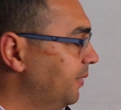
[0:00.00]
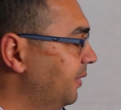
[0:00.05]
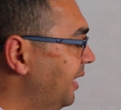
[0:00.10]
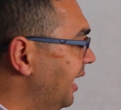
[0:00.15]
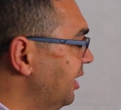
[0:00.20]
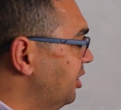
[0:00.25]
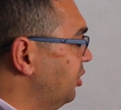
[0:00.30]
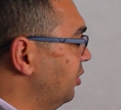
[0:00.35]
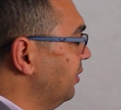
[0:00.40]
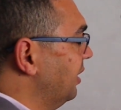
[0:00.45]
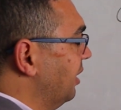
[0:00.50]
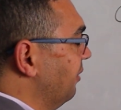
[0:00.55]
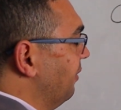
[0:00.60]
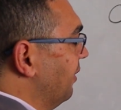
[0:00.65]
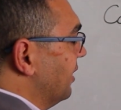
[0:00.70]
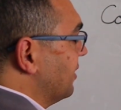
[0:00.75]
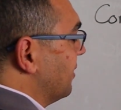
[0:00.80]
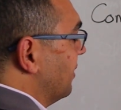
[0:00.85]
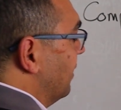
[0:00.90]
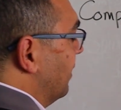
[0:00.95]
That should give
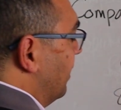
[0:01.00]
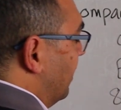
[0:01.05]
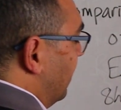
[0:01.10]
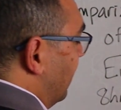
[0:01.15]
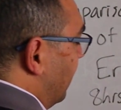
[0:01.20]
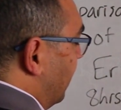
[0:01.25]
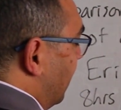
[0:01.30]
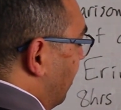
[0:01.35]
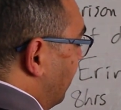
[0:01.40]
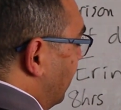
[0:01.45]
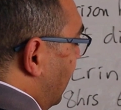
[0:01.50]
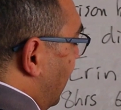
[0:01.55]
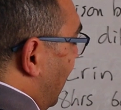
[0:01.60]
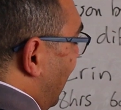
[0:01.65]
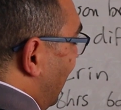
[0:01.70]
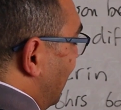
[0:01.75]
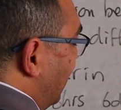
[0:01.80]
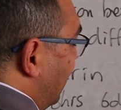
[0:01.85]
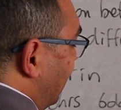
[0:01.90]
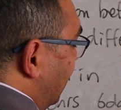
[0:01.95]
us around one
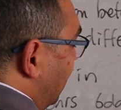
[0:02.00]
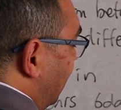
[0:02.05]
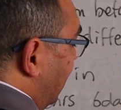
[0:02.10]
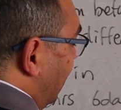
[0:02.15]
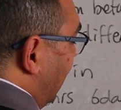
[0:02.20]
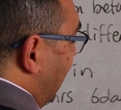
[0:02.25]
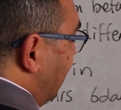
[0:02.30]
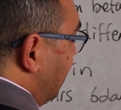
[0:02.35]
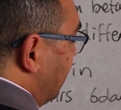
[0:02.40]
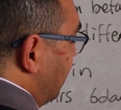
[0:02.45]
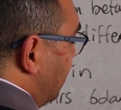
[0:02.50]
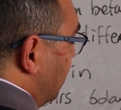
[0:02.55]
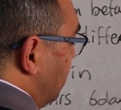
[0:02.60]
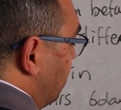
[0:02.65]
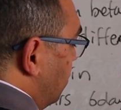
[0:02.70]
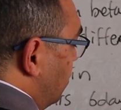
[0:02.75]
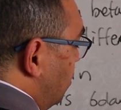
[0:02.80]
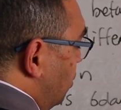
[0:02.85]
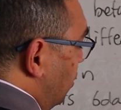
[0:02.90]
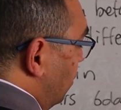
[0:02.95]
hundred
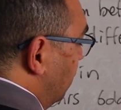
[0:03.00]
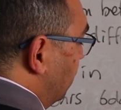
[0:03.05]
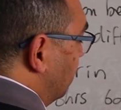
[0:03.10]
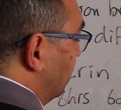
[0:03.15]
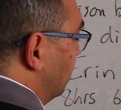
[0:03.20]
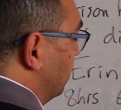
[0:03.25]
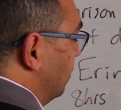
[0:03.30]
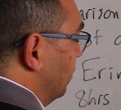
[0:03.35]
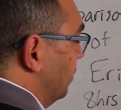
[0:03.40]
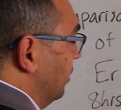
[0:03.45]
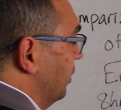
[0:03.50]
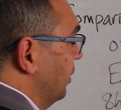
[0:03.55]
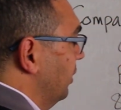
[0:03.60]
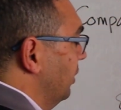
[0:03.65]
ninety-two